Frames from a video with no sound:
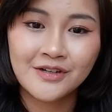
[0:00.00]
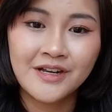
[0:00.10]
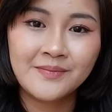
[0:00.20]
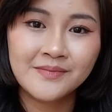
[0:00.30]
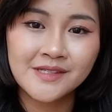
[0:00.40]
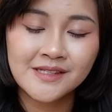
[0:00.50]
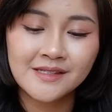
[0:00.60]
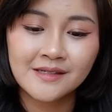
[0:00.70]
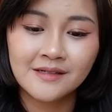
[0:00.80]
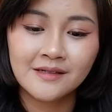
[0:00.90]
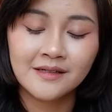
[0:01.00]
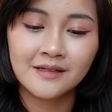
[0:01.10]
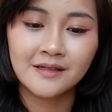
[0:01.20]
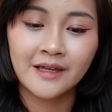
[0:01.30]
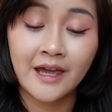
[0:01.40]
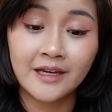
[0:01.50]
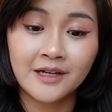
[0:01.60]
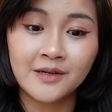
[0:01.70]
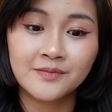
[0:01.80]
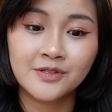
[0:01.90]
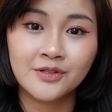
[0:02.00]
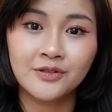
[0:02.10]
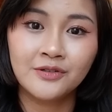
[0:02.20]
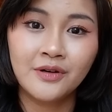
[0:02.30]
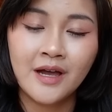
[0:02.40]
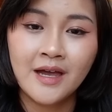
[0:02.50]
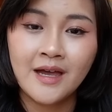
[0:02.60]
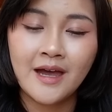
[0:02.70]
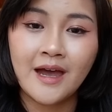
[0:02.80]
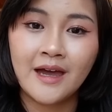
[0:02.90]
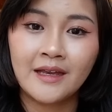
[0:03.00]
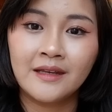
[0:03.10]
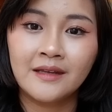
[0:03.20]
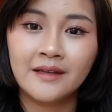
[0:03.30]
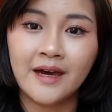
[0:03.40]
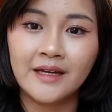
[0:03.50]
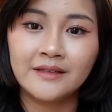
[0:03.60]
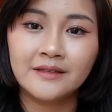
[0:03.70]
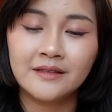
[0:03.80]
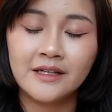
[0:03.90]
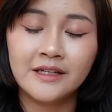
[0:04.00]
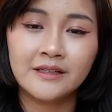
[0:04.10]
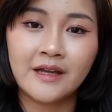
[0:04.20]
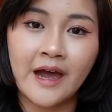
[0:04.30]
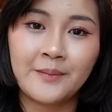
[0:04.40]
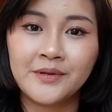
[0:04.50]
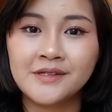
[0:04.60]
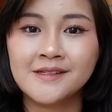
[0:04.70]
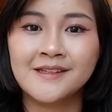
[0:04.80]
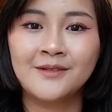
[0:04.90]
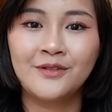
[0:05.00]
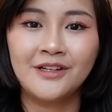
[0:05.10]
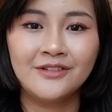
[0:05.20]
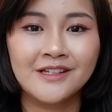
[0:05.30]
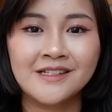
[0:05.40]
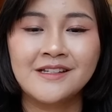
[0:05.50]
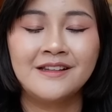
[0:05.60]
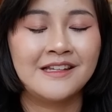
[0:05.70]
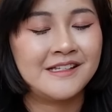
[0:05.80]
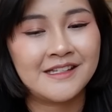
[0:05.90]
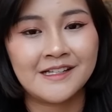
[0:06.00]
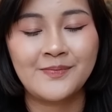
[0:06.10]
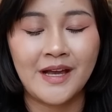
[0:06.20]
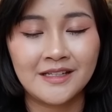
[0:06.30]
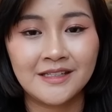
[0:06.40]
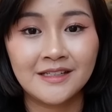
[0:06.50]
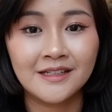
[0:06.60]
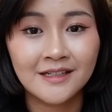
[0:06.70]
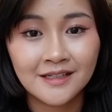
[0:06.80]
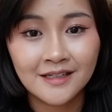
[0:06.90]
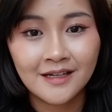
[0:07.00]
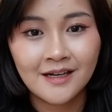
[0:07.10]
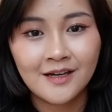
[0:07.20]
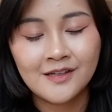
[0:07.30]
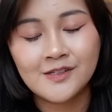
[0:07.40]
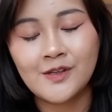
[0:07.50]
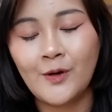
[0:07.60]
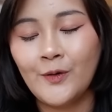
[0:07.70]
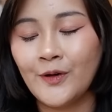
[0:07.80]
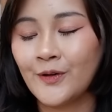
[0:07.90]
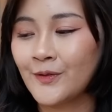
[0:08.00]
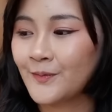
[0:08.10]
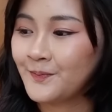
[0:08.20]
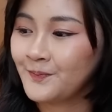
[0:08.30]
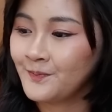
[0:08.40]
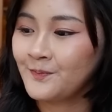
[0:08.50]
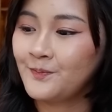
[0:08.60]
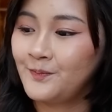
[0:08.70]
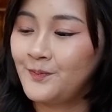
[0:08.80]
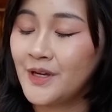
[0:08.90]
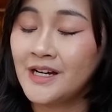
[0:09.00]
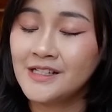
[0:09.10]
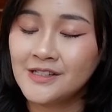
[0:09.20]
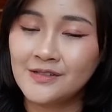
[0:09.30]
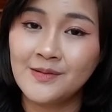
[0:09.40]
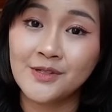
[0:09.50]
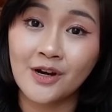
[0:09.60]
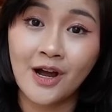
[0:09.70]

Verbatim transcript: dreams can come true and that it happens when you least expect it. So, because dreams are